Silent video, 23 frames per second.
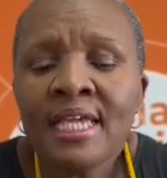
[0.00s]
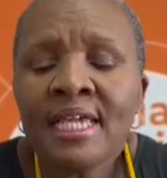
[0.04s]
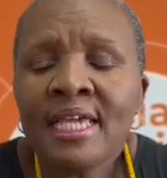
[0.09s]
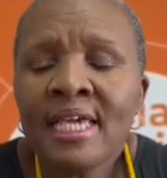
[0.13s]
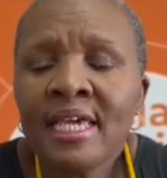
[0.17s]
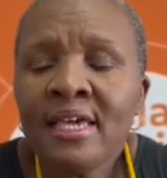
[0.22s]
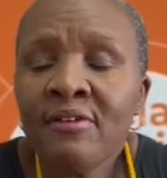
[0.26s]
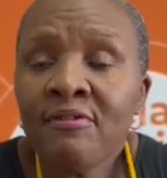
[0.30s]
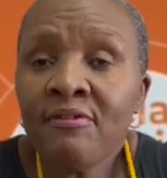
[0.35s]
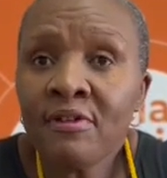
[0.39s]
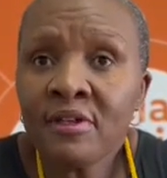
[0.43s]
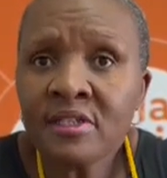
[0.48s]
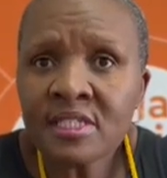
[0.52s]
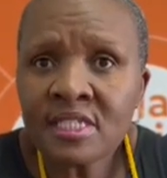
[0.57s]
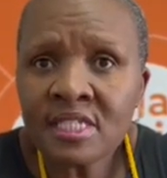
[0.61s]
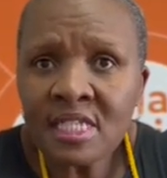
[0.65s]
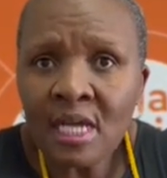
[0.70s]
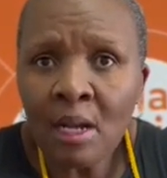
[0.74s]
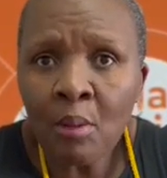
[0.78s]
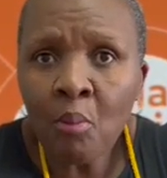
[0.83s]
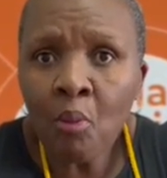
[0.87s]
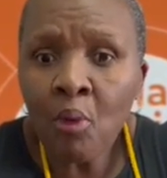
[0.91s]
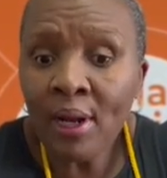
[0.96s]
giving
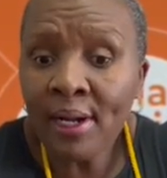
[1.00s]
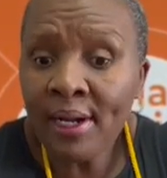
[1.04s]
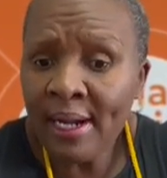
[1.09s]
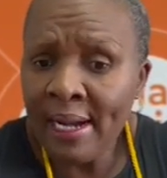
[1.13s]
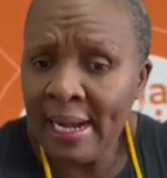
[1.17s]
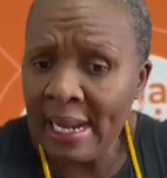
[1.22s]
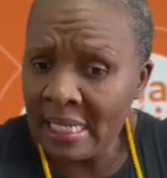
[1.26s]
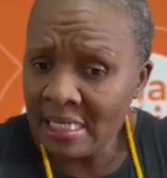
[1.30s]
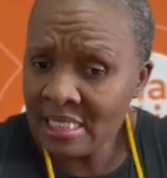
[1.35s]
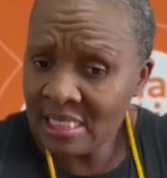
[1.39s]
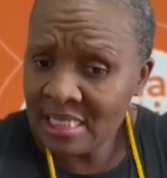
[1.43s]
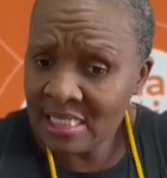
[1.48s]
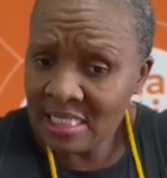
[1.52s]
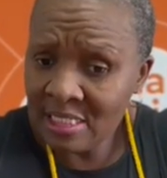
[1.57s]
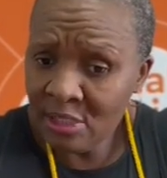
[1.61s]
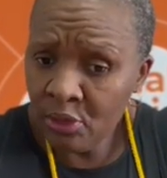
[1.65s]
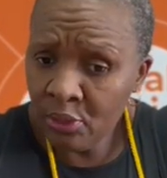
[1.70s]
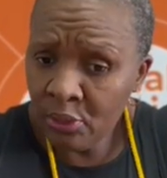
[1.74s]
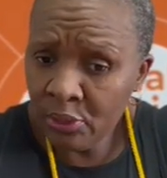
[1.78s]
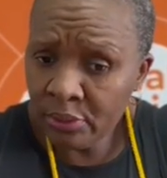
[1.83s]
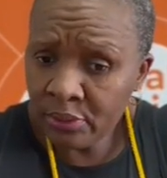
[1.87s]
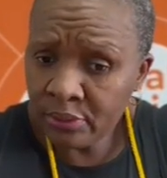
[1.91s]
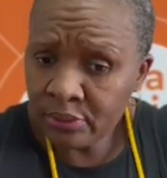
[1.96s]
someone nasty
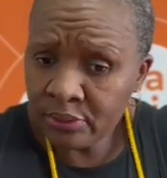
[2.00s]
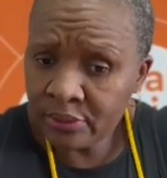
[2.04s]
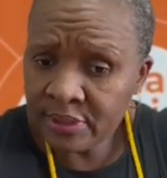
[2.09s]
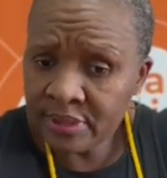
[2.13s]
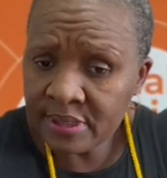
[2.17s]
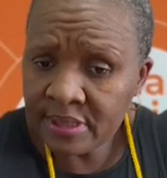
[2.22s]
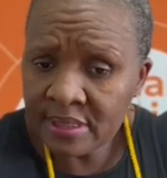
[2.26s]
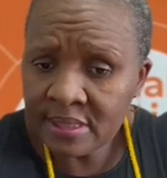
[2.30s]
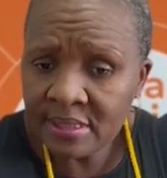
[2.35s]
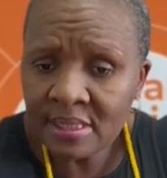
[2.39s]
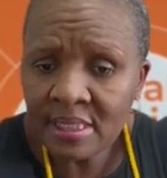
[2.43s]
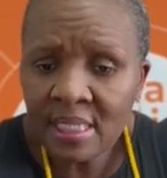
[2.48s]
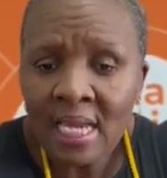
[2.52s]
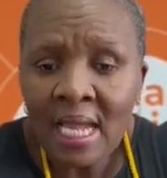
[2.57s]
looks,